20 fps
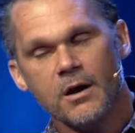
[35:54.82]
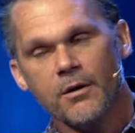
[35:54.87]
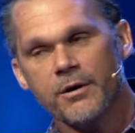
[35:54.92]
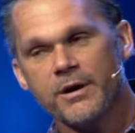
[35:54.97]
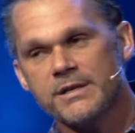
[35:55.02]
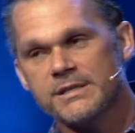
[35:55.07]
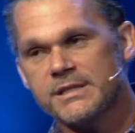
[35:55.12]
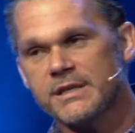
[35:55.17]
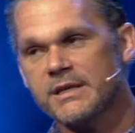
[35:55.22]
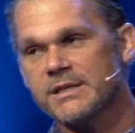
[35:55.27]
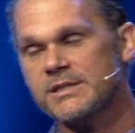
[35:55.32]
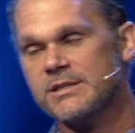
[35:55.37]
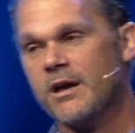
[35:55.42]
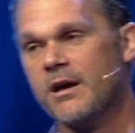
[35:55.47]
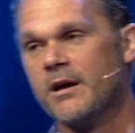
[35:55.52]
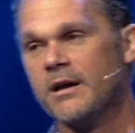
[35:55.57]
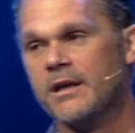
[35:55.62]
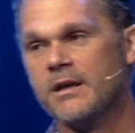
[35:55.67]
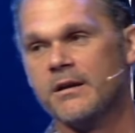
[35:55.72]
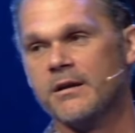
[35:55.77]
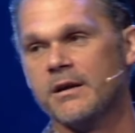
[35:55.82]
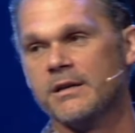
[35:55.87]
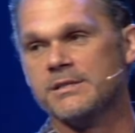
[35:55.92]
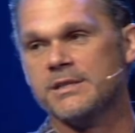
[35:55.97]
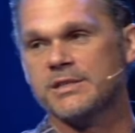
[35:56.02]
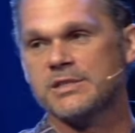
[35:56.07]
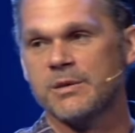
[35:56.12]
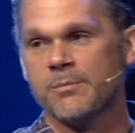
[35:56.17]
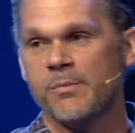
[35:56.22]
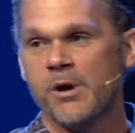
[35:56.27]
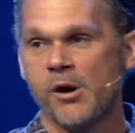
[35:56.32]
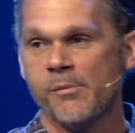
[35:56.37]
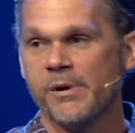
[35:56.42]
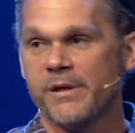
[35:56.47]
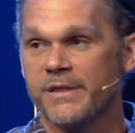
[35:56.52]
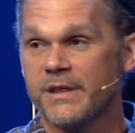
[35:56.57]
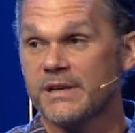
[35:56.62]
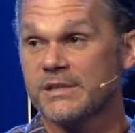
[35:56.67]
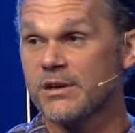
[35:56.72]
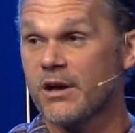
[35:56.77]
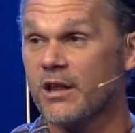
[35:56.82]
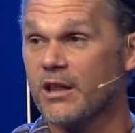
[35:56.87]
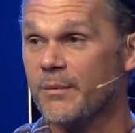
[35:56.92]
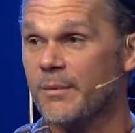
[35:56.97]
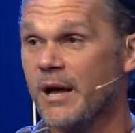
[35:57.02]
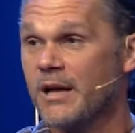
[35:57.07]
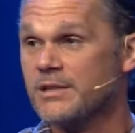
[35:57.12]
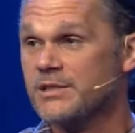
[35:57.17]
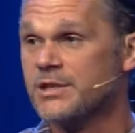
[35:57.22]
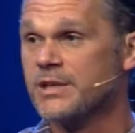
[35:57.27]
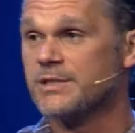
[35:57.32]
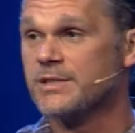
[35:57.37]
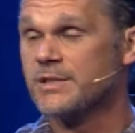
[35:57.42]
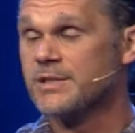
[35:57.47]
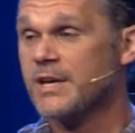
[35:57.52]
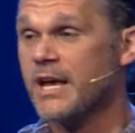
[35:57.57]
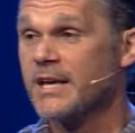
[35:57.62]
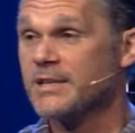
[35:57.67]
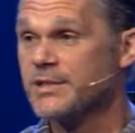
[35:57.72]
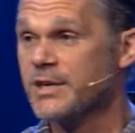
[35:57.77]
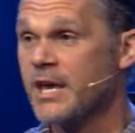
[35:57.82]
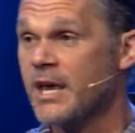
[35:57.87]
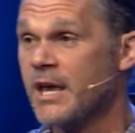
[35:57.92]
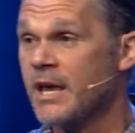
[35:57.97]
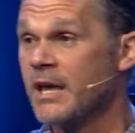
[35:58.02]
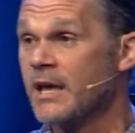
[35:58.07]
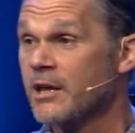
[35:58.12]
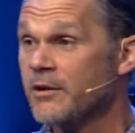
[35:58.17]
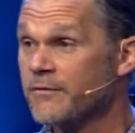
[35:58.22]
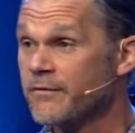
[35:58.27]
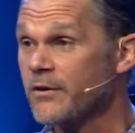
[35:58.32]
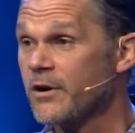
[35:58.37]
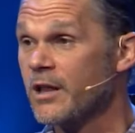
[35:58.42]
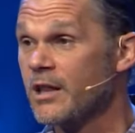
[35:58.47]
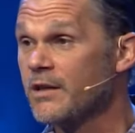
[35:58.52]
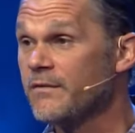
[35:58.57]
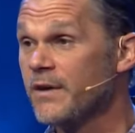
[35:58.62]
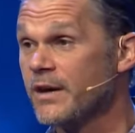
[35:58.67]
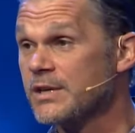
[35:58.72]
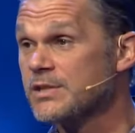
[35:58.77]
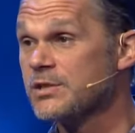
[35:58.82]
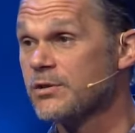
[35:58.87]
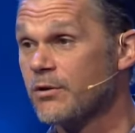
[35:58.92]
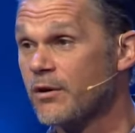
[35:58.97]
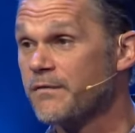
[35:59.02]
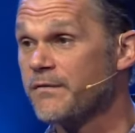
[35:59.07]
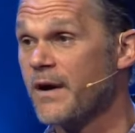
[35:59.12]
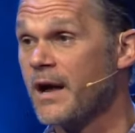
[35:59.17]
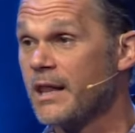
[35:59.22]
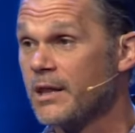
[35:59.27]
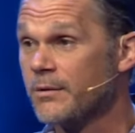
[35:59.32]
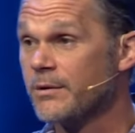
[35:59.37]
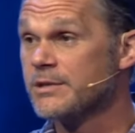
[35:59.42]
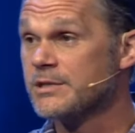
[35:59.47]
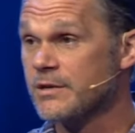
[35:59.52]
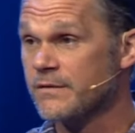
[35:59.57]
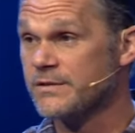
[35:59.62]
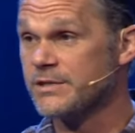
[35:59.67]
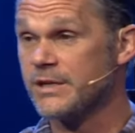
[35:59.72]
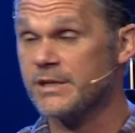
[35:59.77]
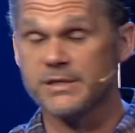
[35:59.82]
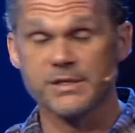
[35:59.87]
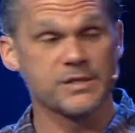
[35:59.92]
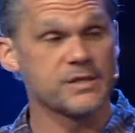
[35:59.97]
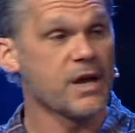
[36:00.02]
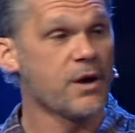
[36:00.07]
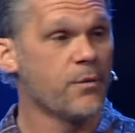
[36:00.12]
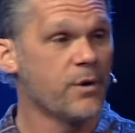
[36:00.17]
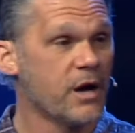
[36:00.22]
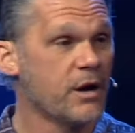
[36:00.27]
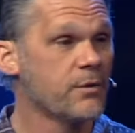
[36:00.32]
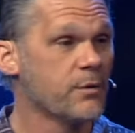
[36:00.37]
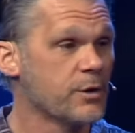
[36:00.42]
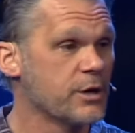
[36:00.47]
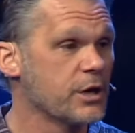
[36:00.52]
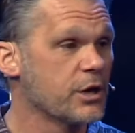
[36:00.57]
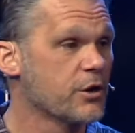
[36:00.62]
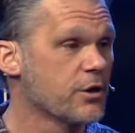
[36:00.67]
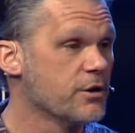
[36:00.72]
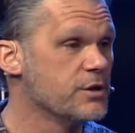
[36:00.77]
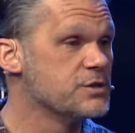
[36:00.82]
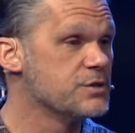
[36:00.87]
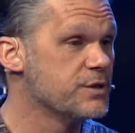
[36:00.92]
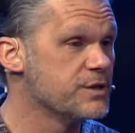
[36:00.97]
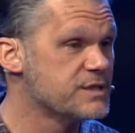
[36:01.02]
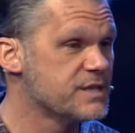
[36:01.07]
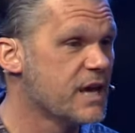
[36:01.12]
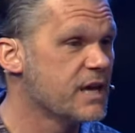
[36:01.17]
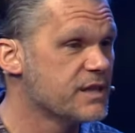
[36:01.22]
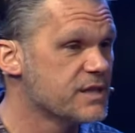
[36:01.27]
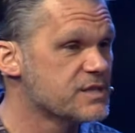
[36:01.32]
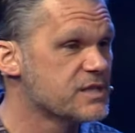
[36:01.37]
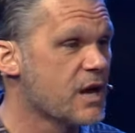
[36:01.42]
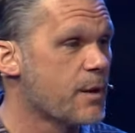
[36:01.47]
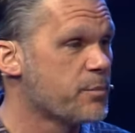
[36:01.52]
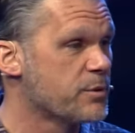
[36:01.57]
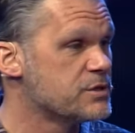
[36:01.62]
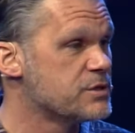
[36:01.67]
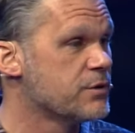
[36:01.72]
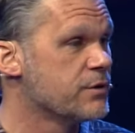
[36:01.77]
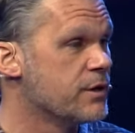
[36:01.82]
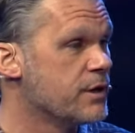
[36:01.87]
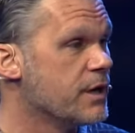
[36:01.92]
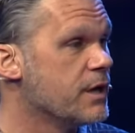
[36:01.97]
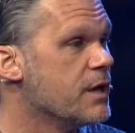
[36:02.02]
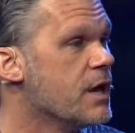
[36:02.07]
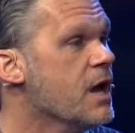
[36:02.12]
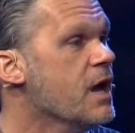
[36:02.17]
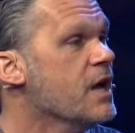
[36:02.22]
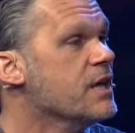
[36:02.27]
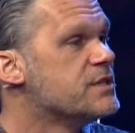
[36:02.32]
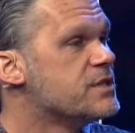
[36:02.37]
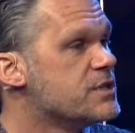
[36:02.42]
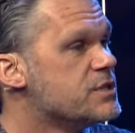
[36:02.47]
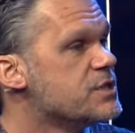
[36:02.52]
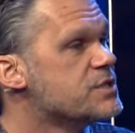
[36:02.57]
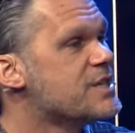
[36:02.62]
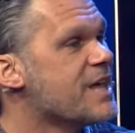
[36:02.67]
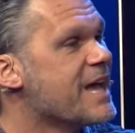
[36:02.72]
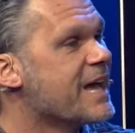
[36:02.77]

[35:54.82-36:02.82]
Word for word: We're gonna sing a song here in just a moment that is all about Jesus as King. And for all of us who are followers of Jesus, I, w- I wanna encourage you to take this opportunity to just